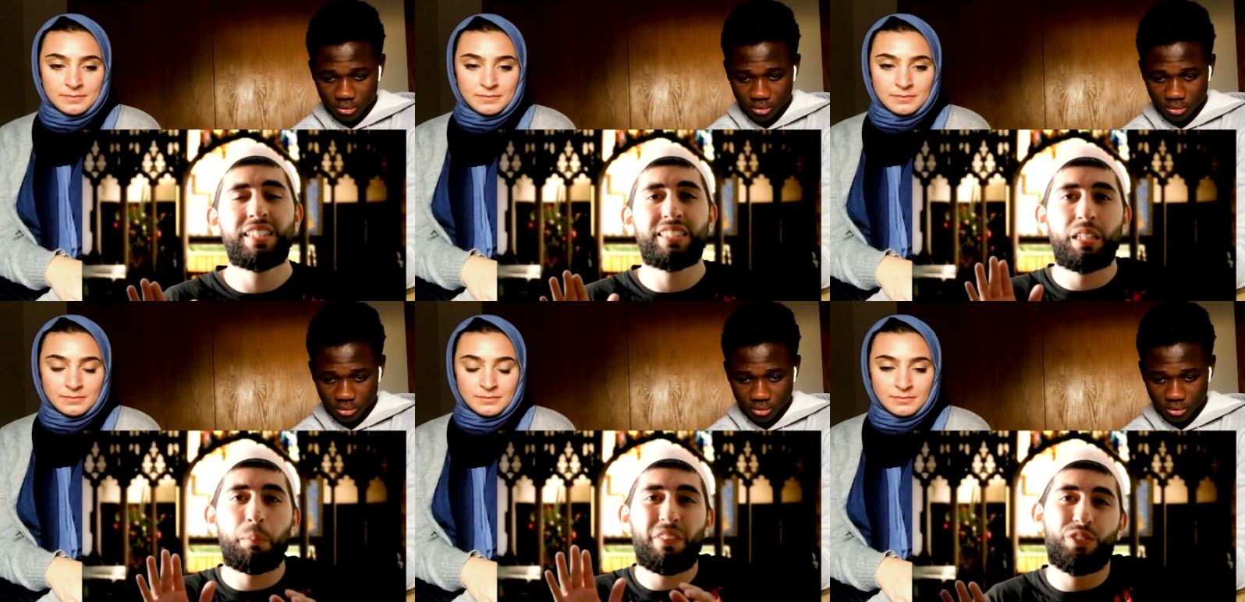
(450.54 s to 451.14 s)

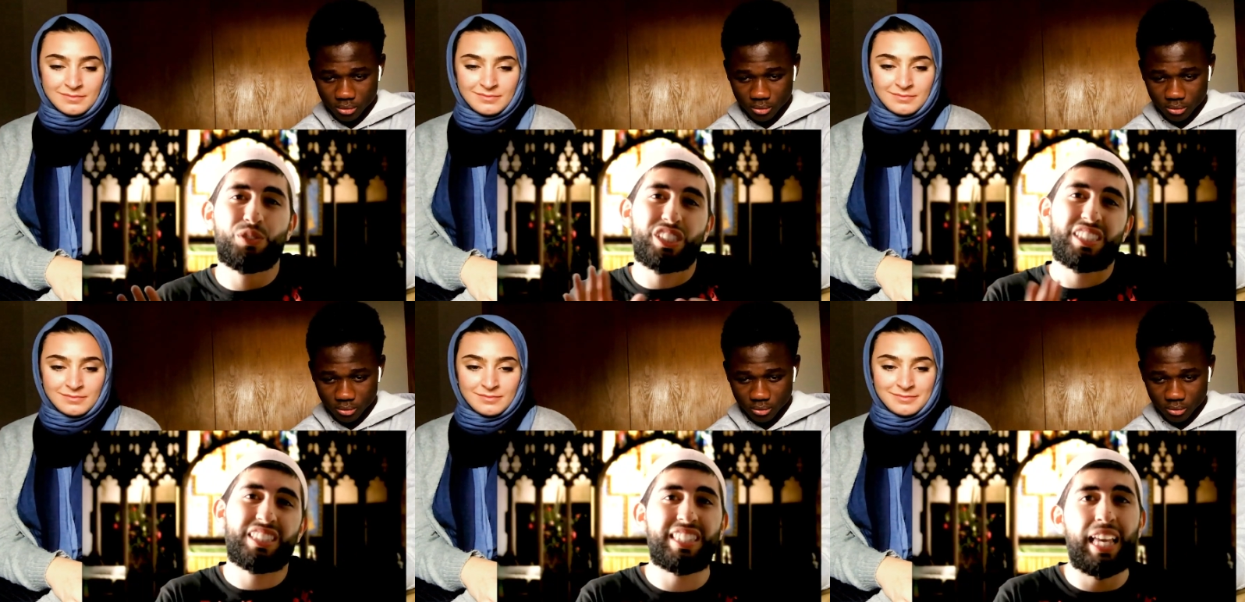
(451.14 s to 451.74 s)
Speaker 1: doesn't mean he feels
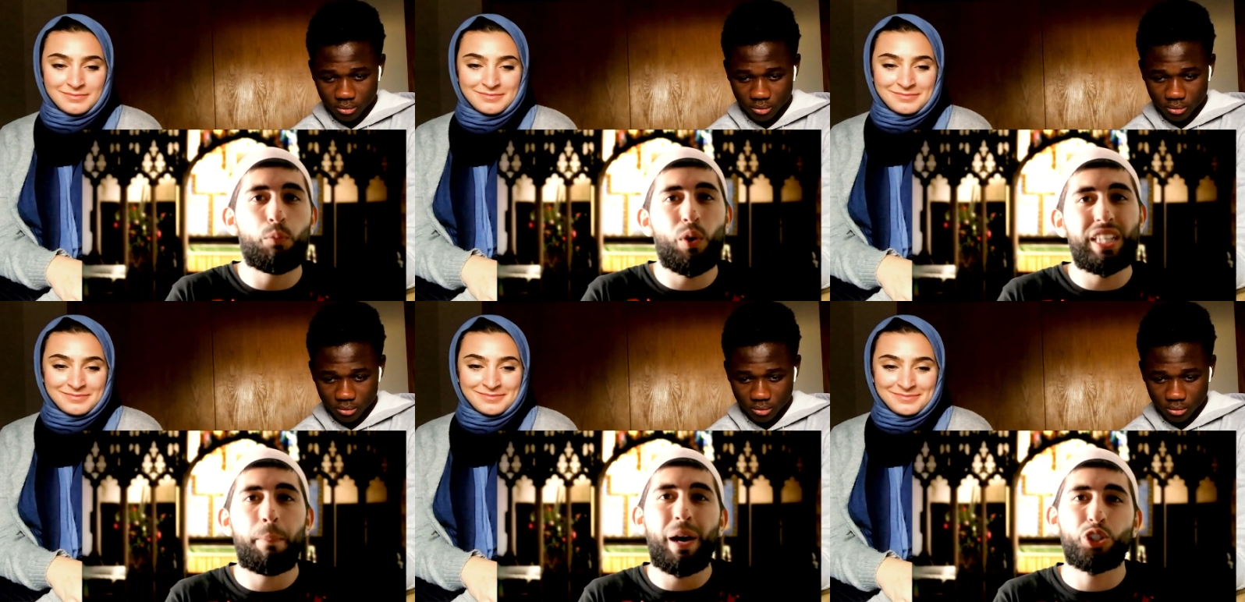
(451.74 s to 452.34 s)
the same way
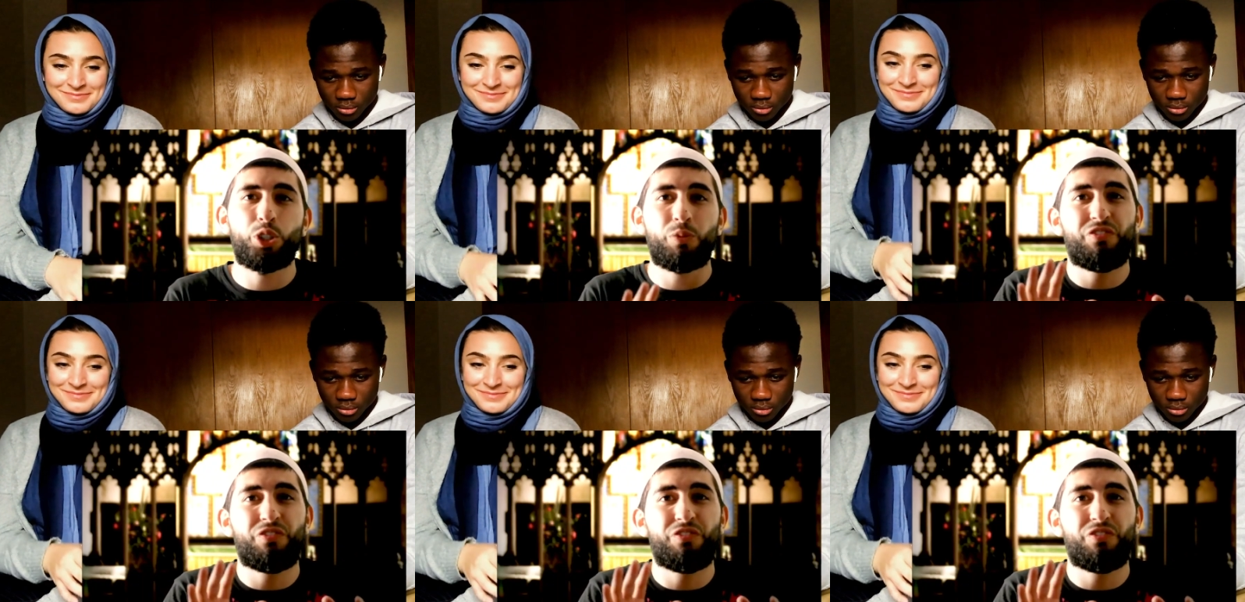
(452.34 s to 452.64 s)
about your